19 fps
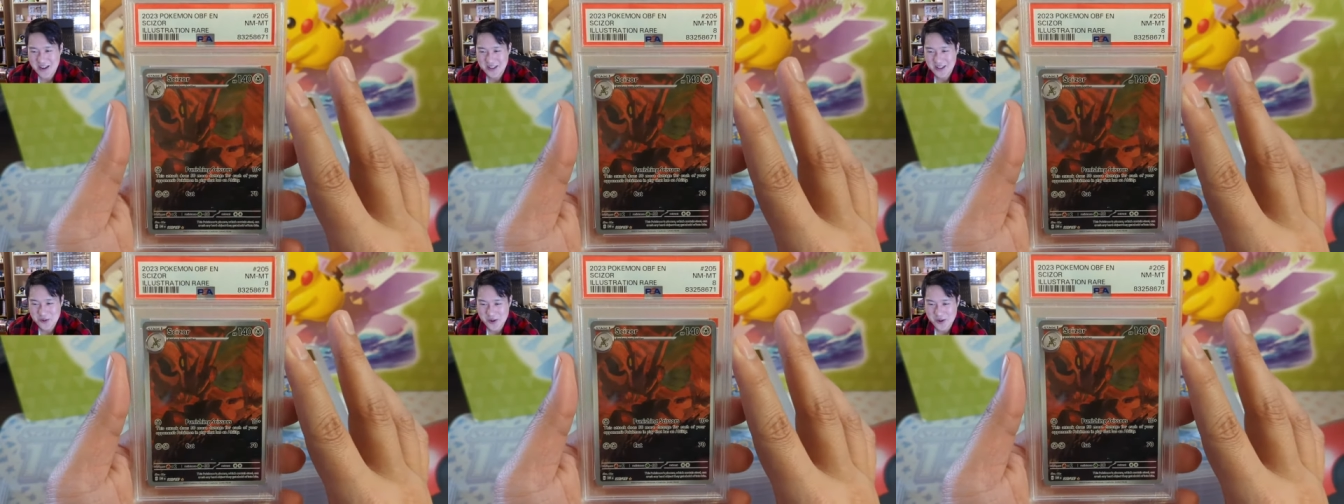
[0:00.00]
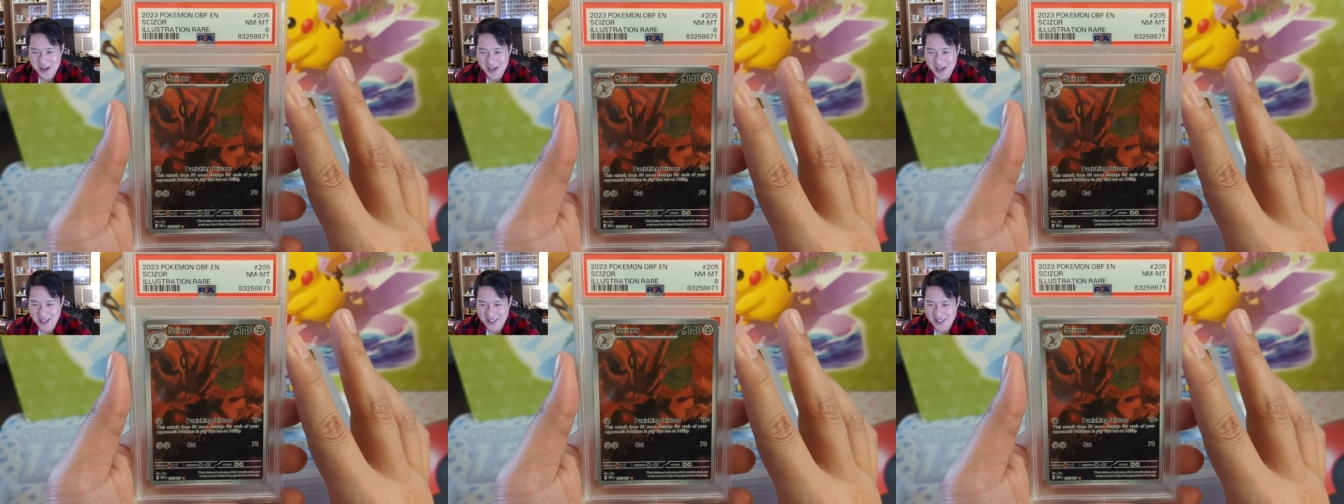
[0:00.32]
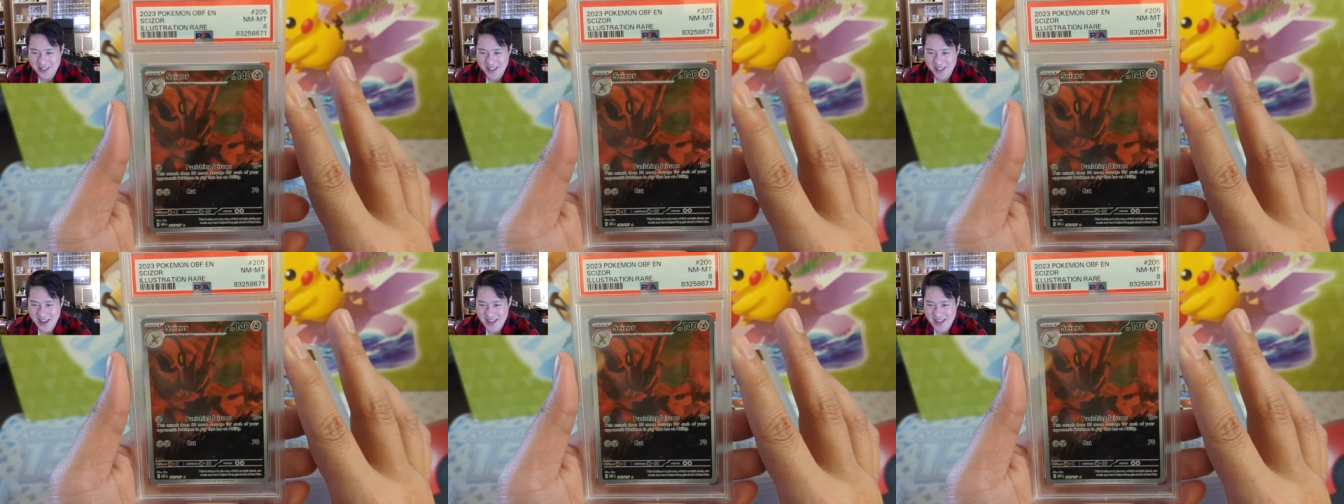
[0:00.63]
to weed out
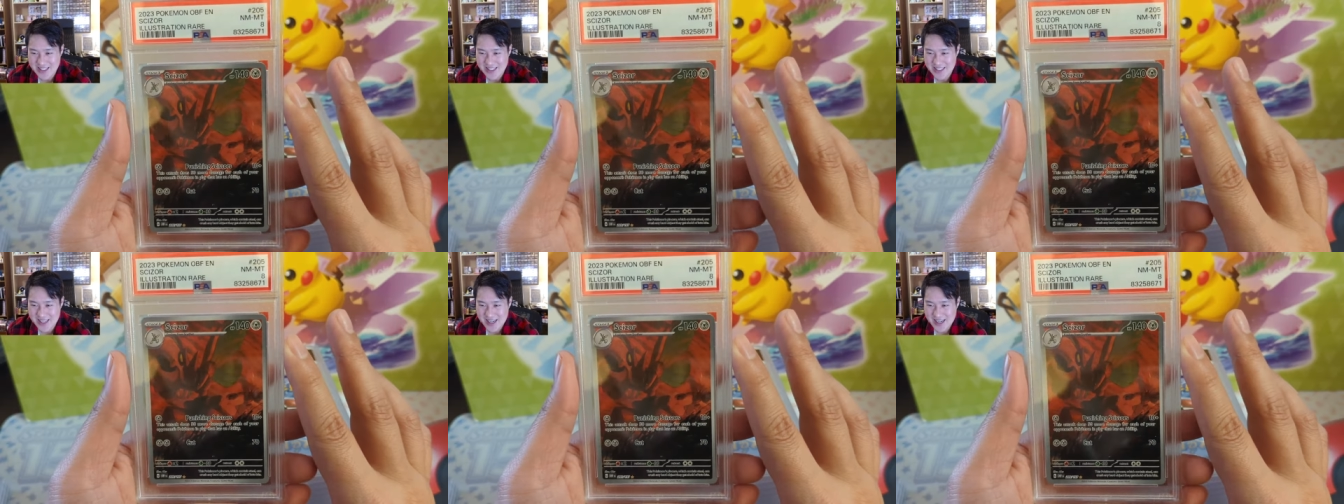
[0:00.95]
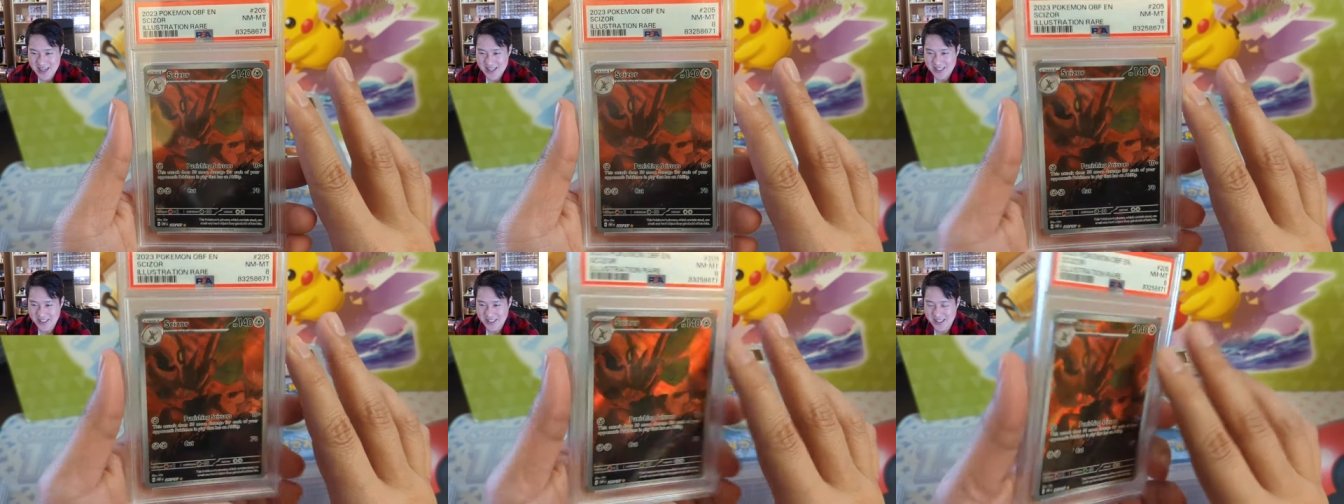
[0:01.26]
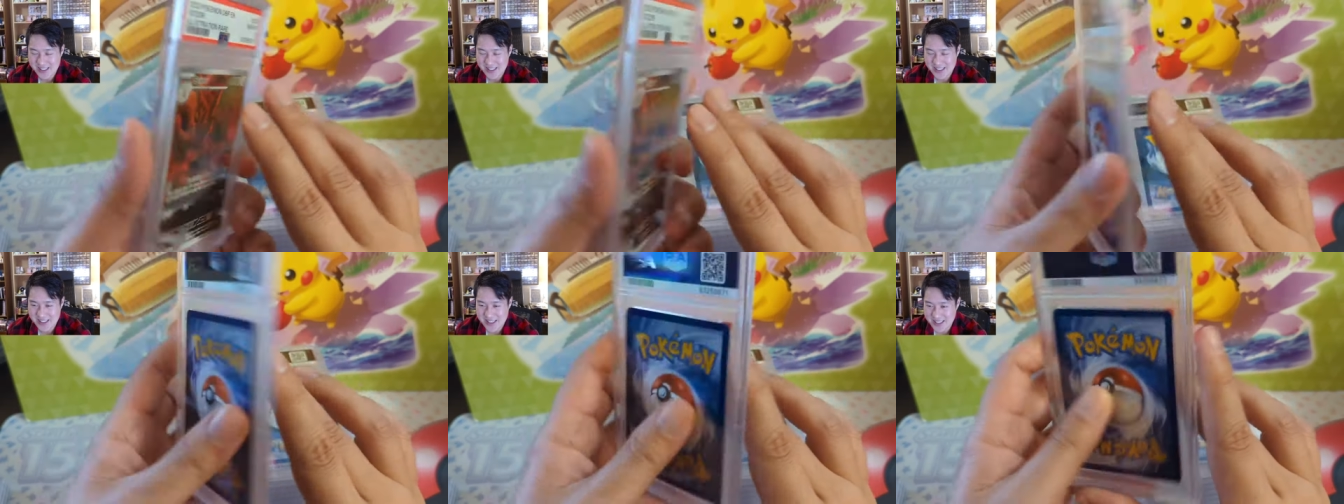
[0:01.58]
the eights. So
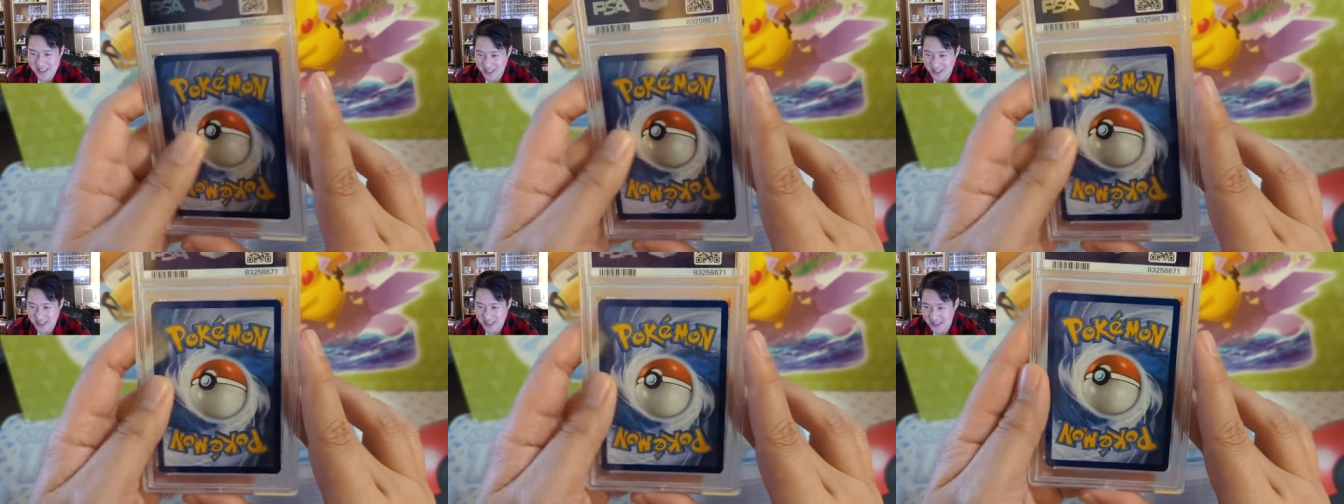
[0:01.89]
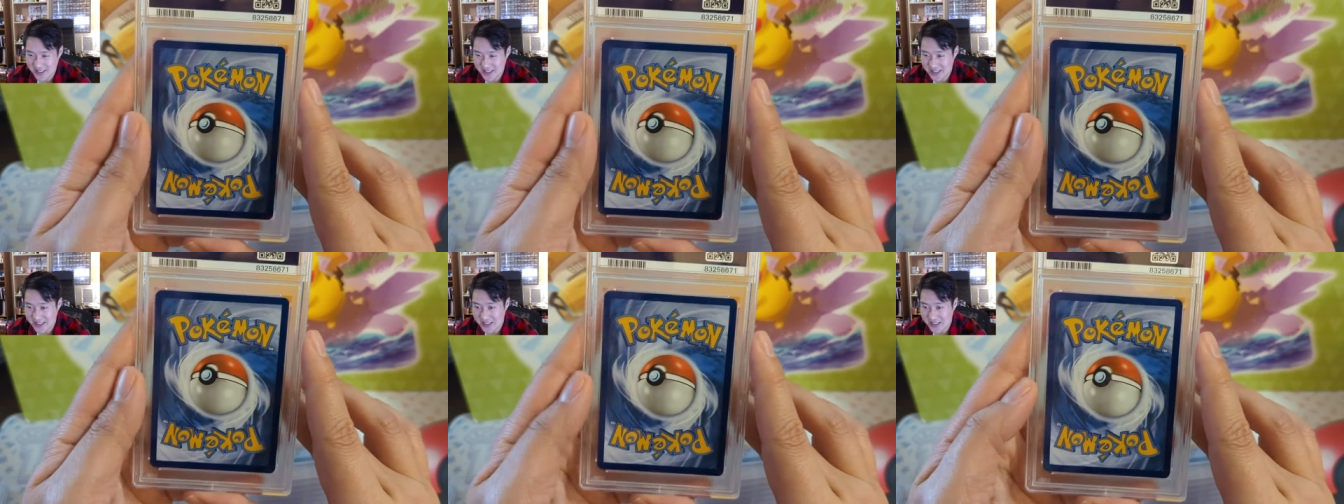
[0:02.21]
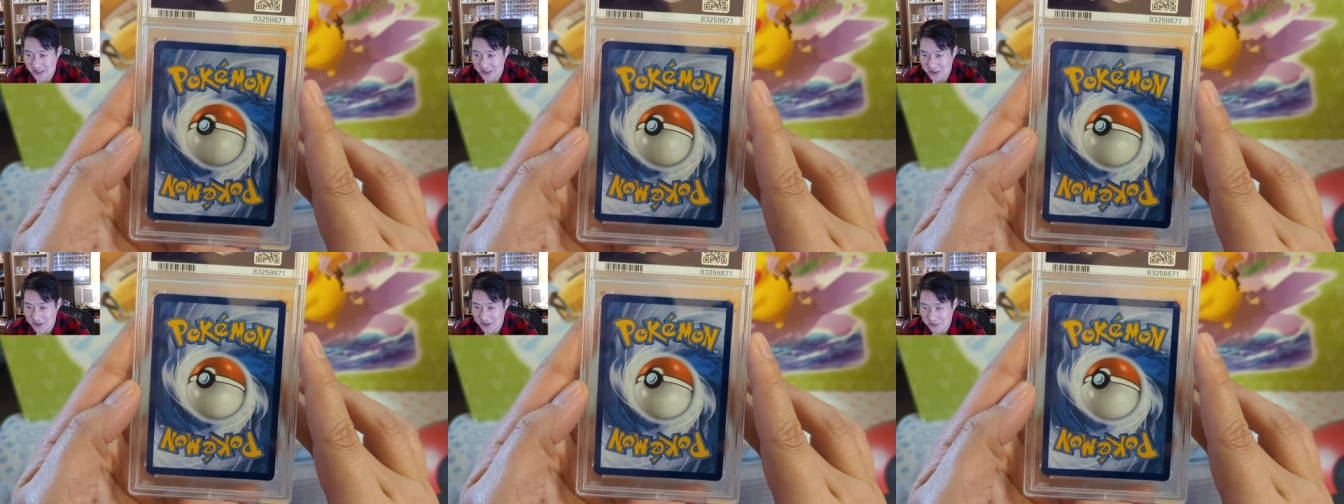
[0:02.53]
this is a little